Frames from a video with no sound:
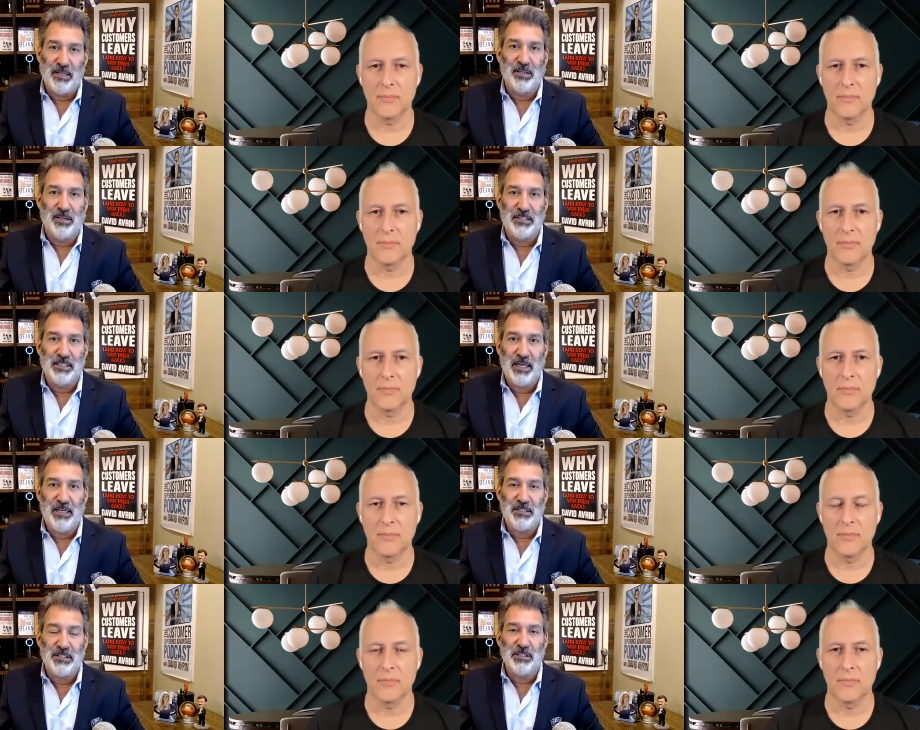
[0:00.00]
Speaker 1: on stage.
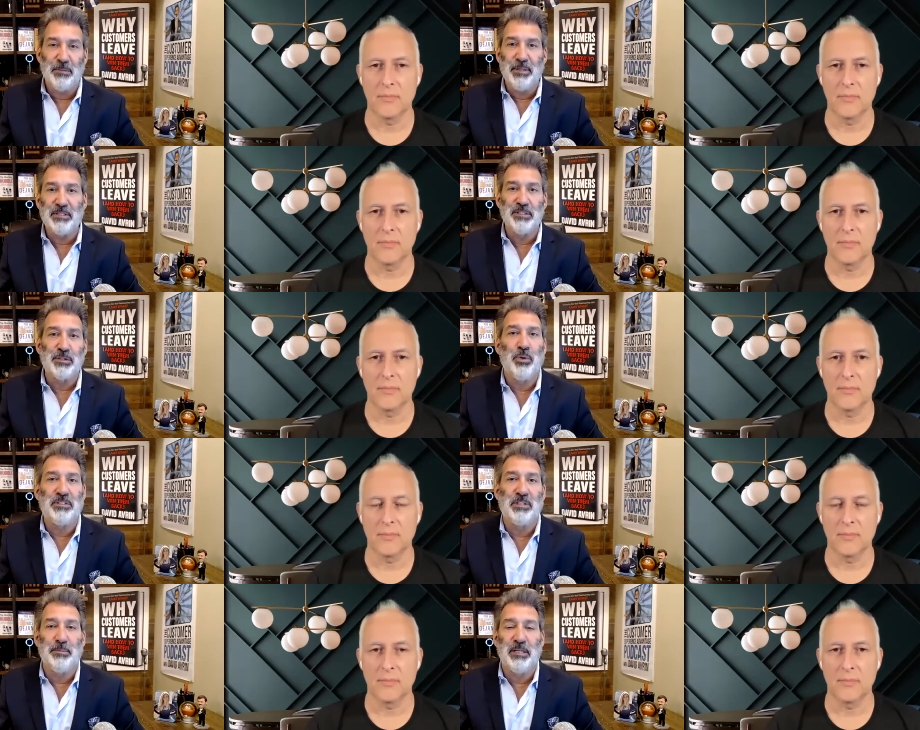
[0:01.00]
It's the business wisdom
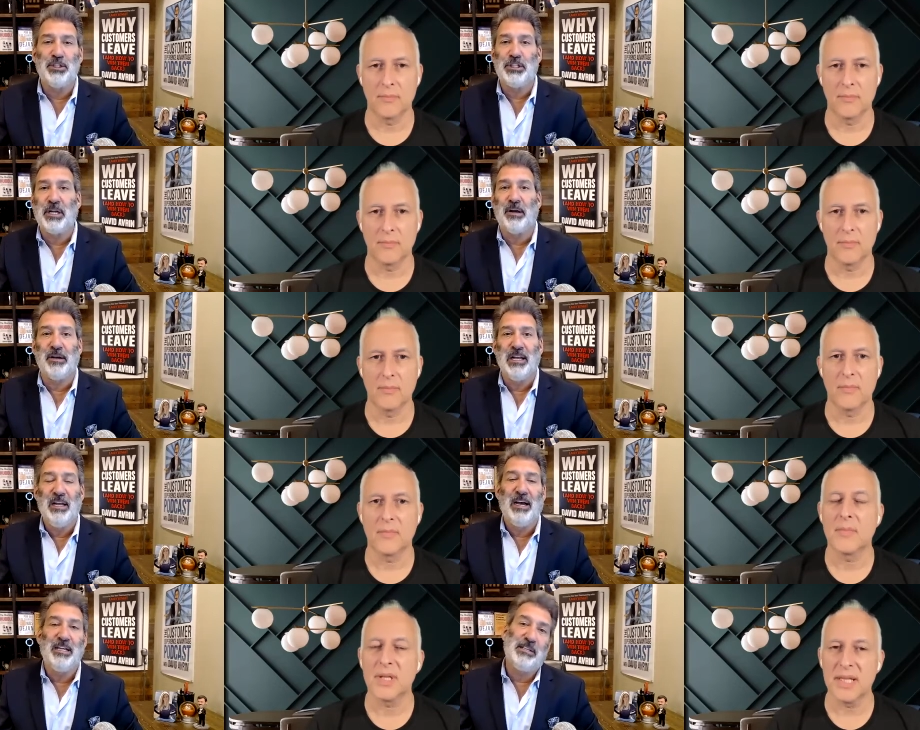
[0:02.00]
that's shared. I
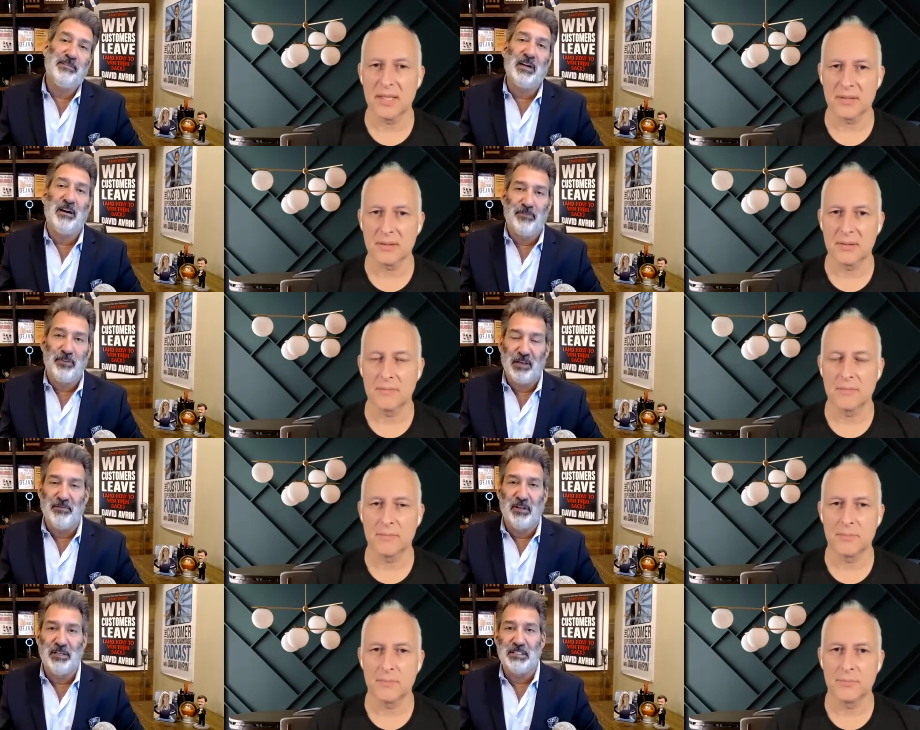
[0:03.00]
just have a yes. comfort level
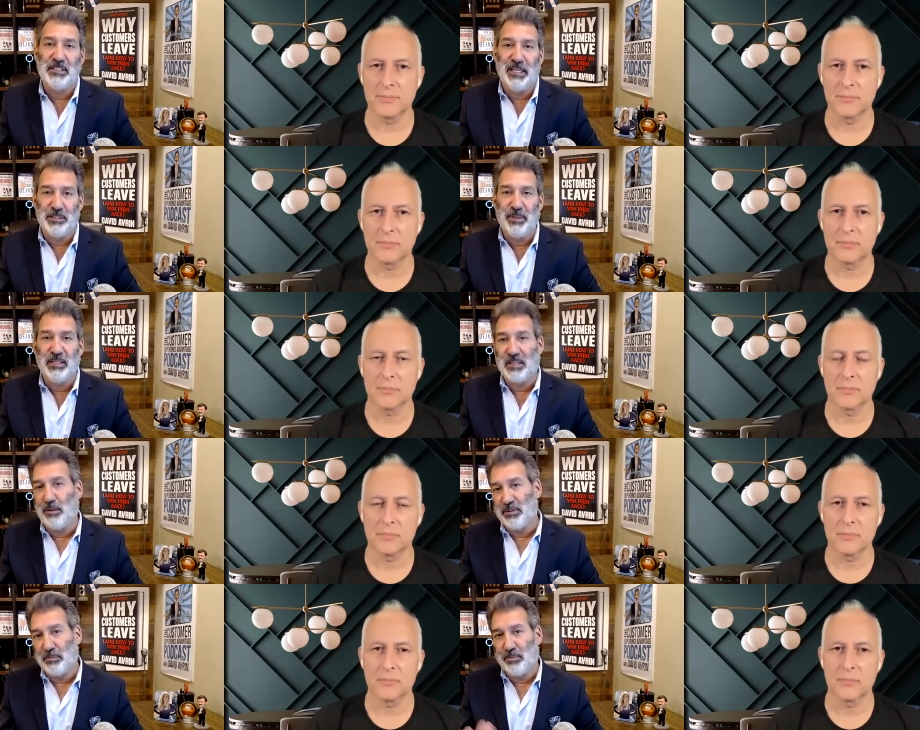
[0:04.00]
on stage because I was a
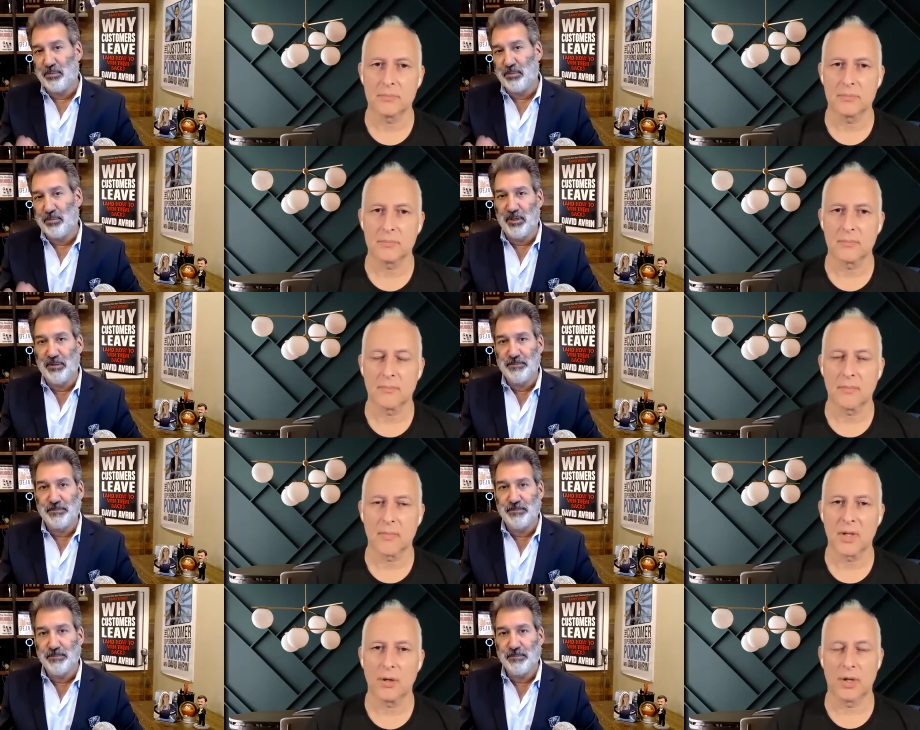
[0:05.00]
performer.
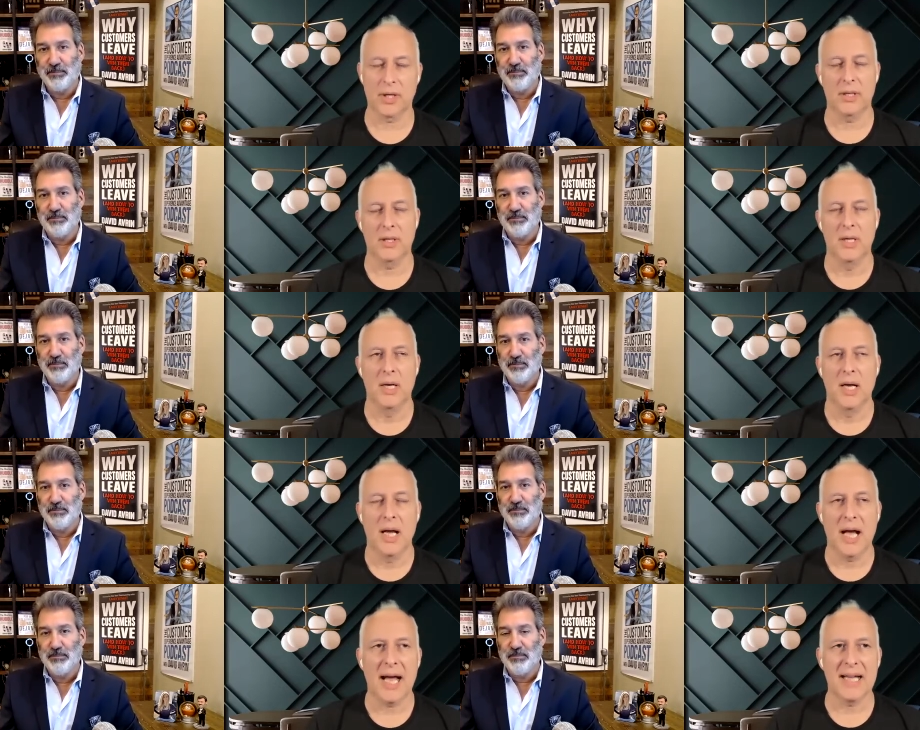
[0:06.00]
Speaker 2: Got it.
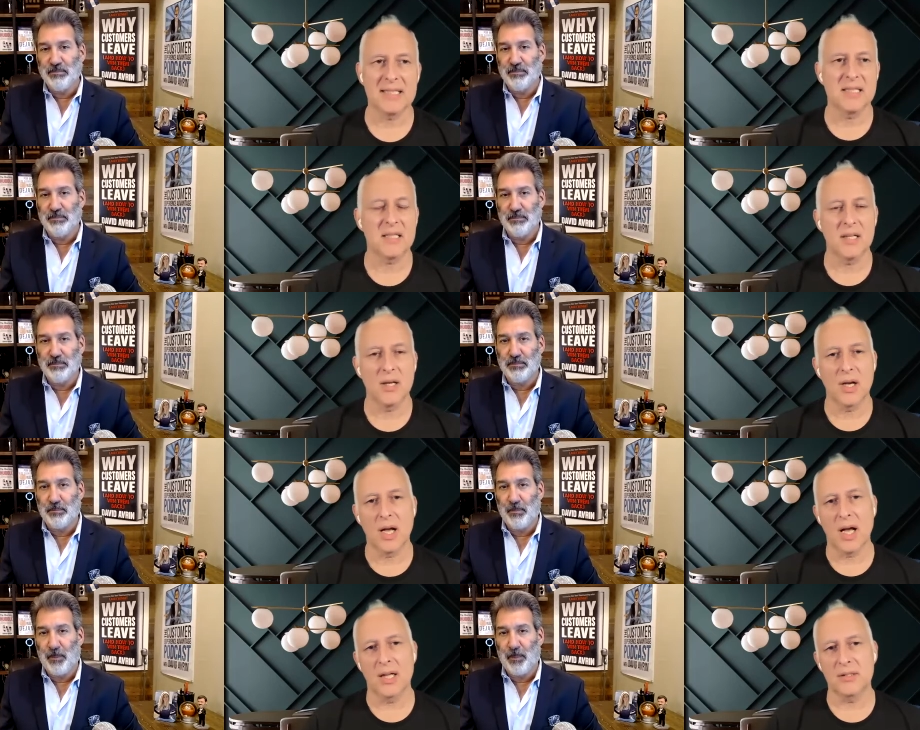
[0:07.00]
And
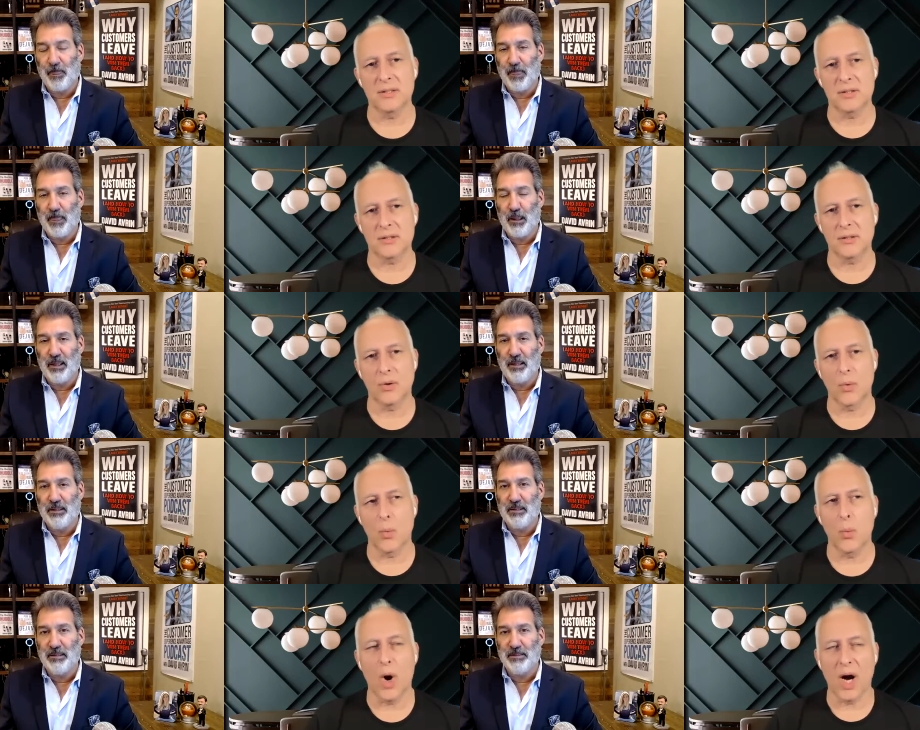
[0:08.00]
and
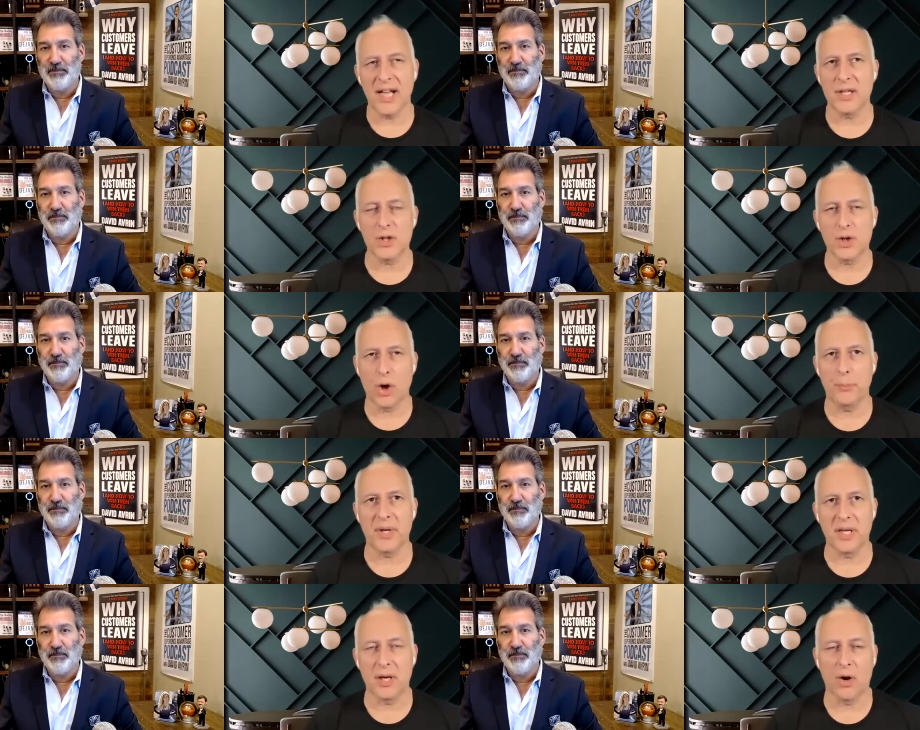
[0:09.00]
why the
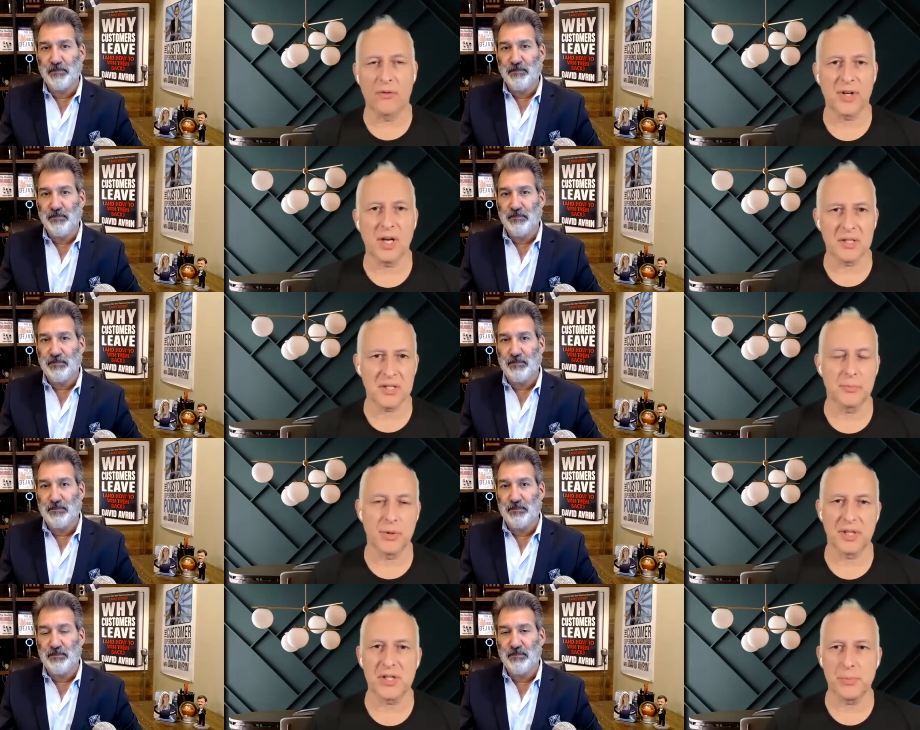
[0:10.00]
topic of customer
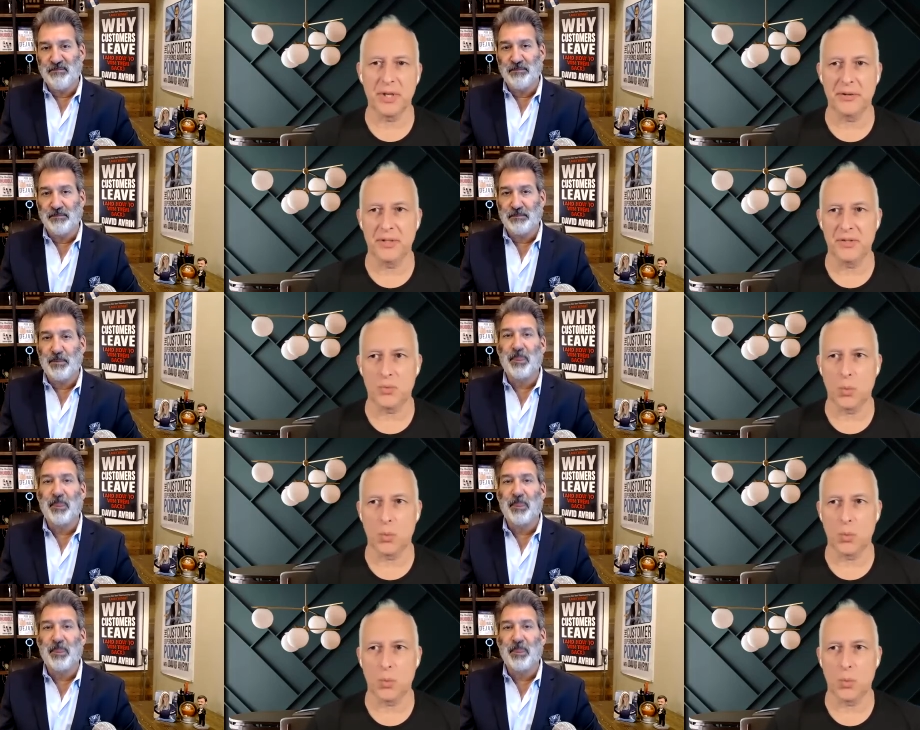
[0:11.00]
experience?